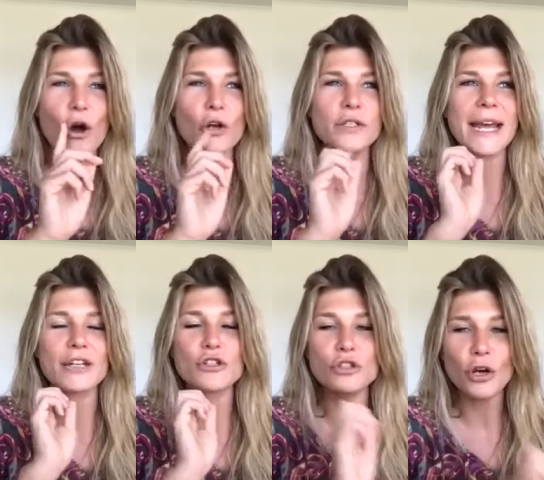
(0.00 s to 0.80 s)
or they
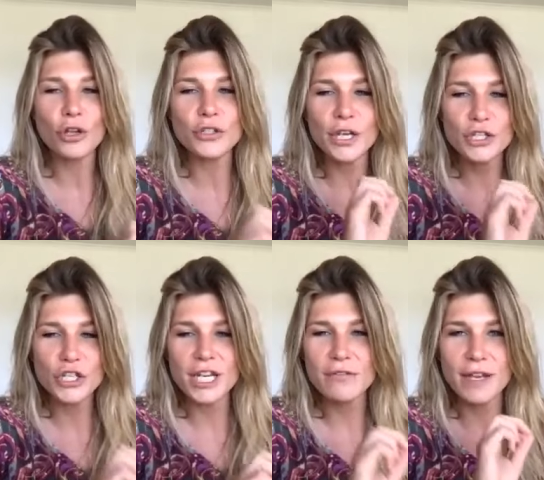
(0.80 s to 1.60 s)
are not
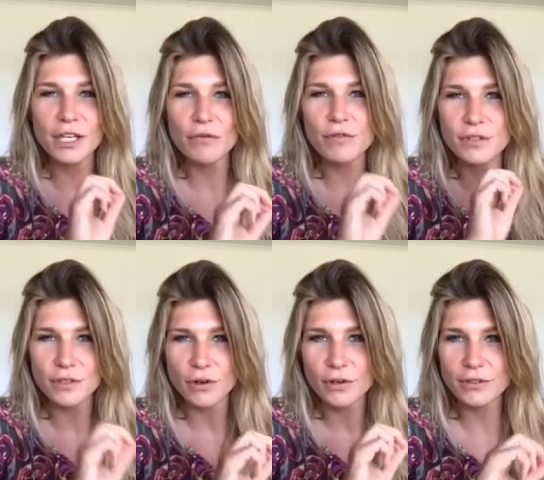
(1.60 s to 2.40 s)
achieving the
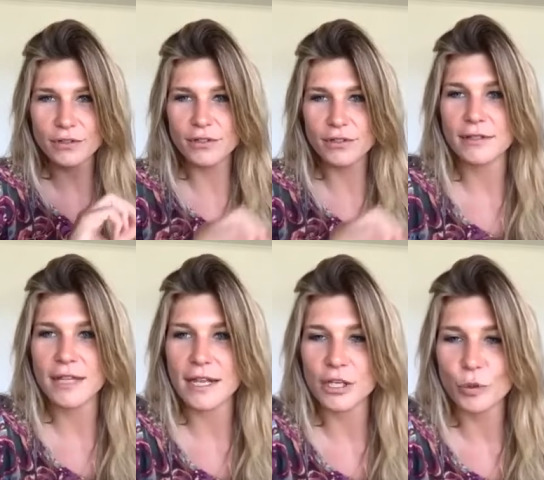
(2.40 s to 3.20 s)
results
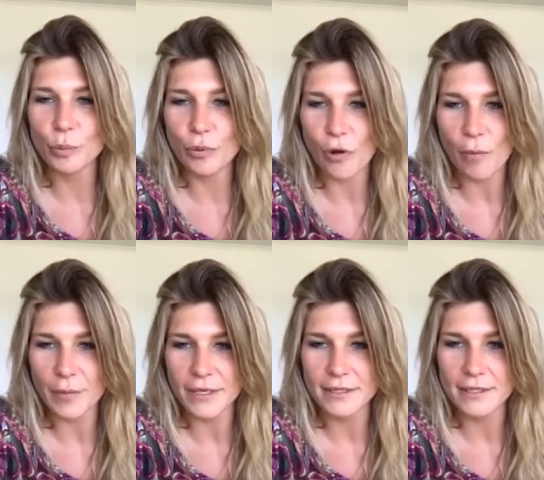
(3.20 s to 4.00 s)
that you
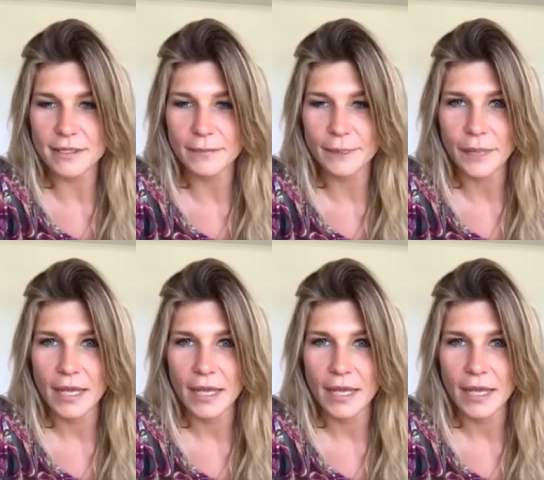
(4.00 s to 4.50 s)
promised.